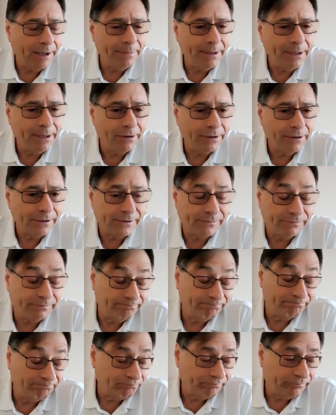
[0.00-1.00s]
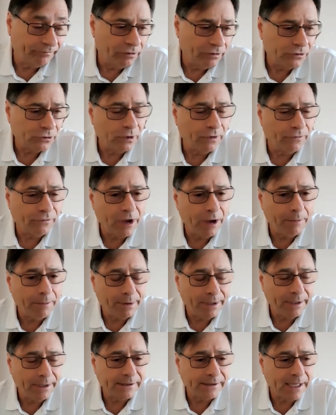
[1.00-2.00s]
Because first off,
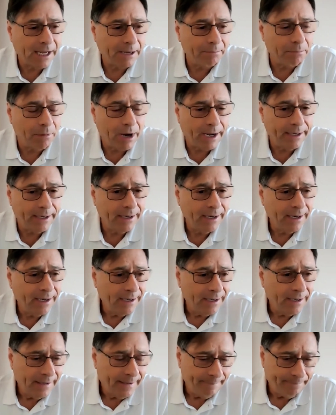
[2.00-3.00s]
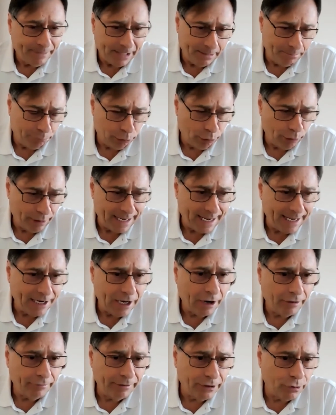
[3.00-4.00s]
companies like mine employ
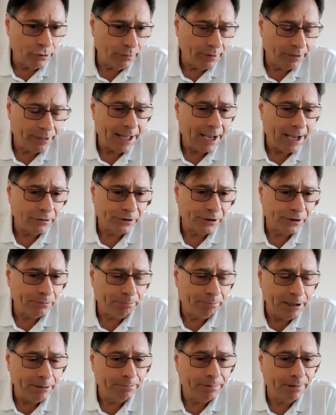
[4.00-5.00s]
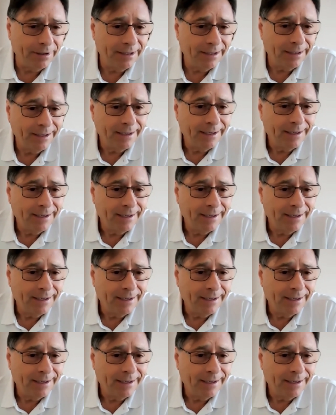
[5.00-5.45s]
800 to 1,000 people.